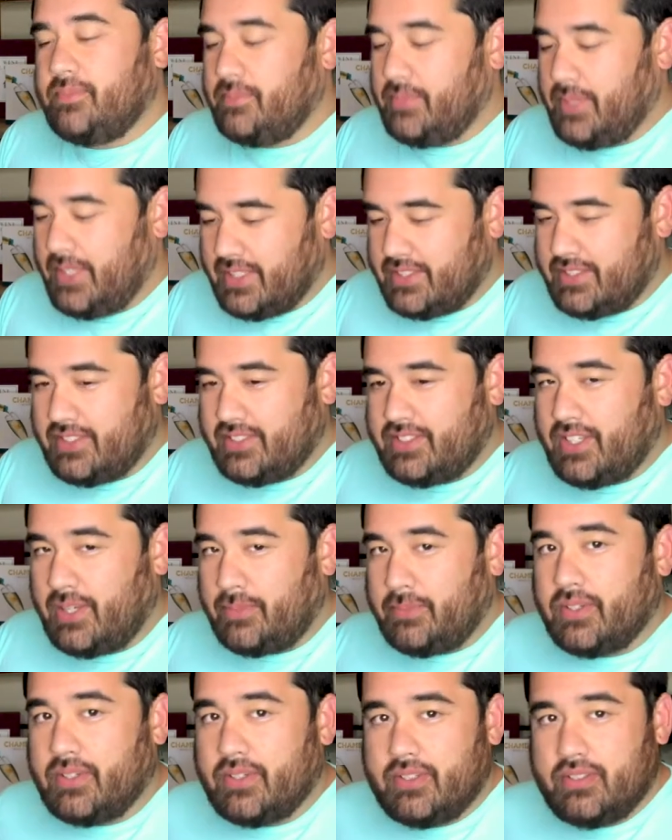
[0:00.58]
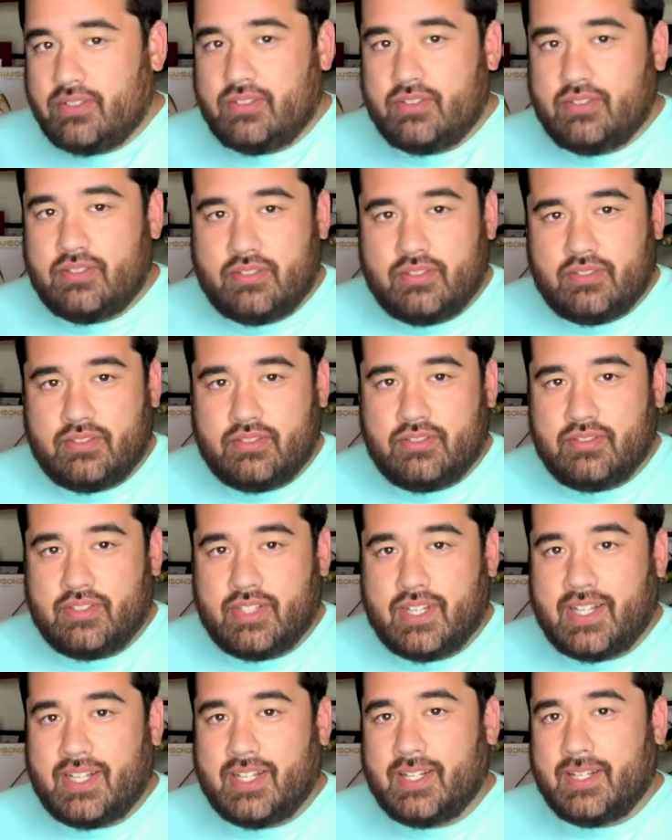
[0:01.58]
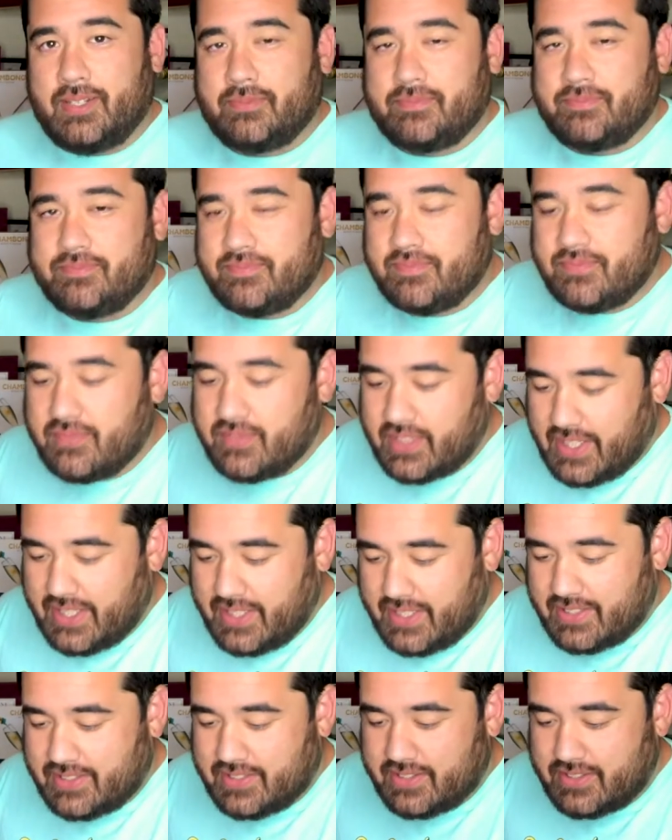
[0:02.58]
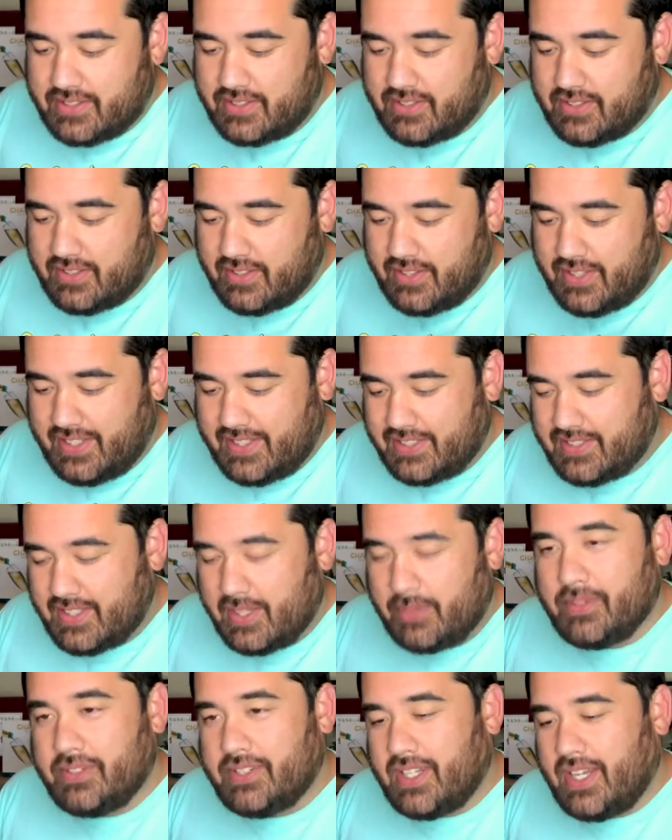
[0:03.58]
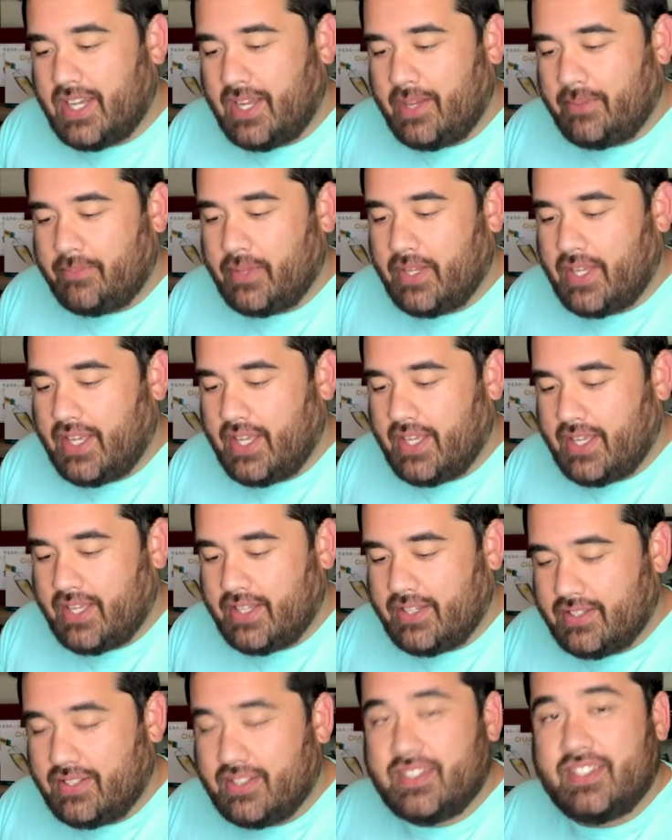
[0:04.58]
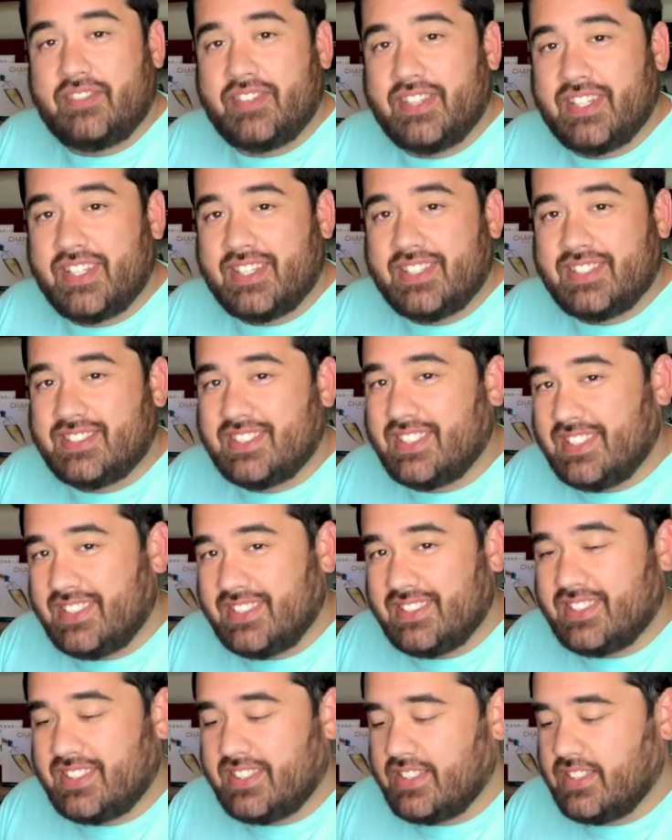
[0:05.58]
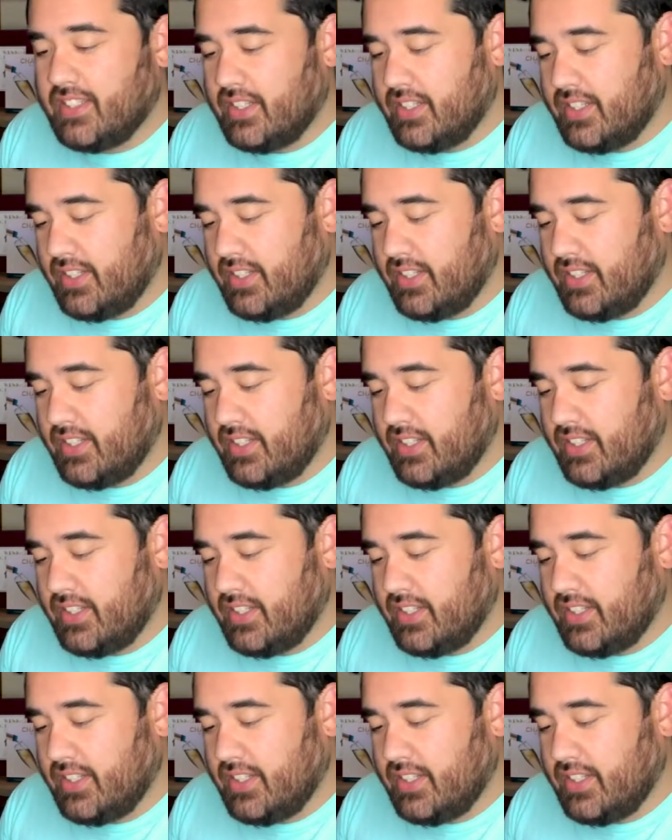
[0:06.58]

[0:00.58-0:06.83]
Because it's summer. It is the summertime, and the living is easy.